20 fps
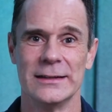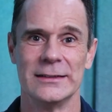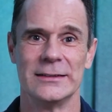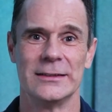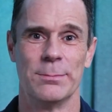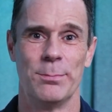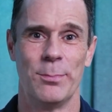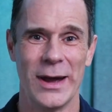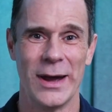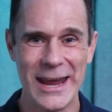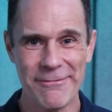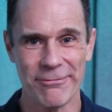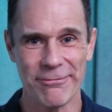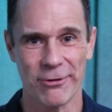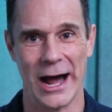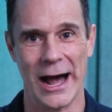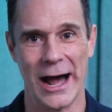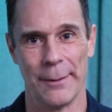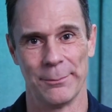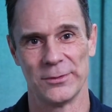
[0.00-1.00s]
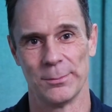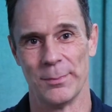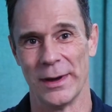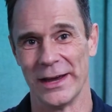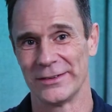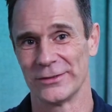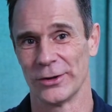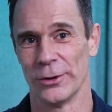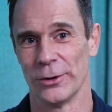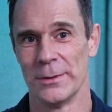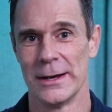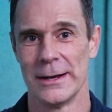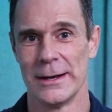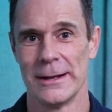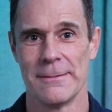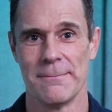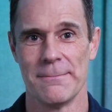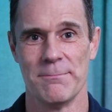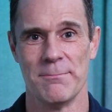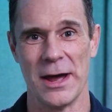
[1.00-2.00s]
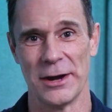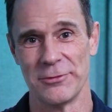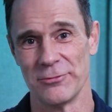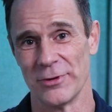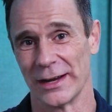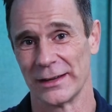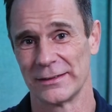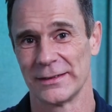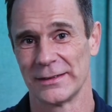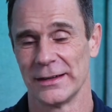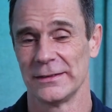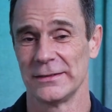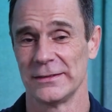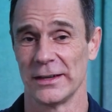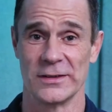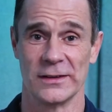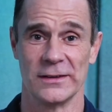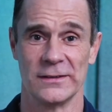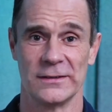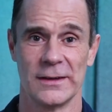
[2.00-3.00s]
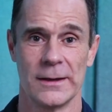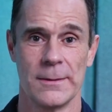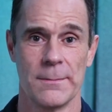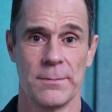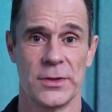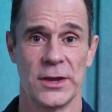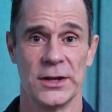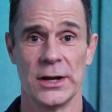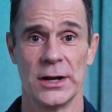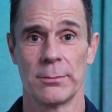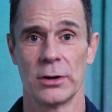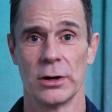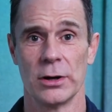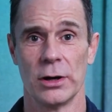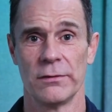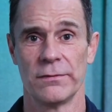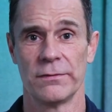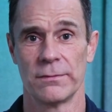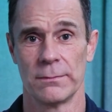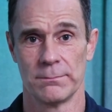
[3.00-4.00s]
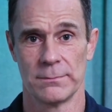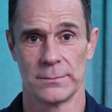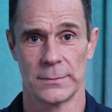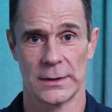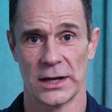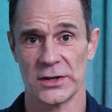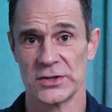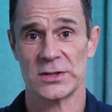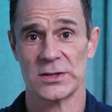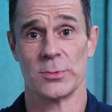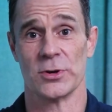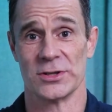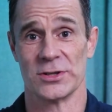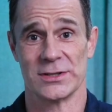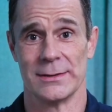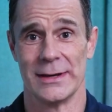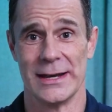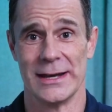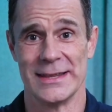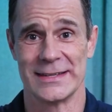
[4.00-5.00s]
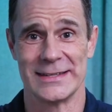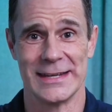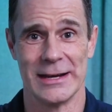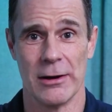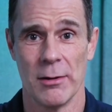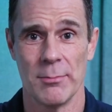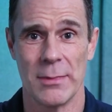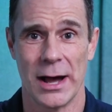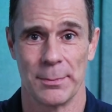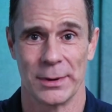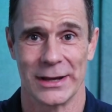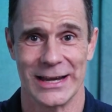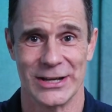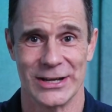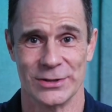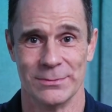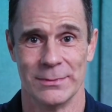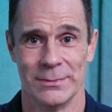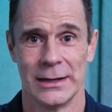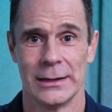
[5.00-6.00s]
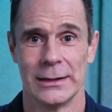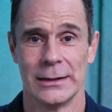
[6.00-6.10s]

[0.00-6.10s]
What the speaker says: to pay for apps based on metrics such as the number of customers in the CRM application,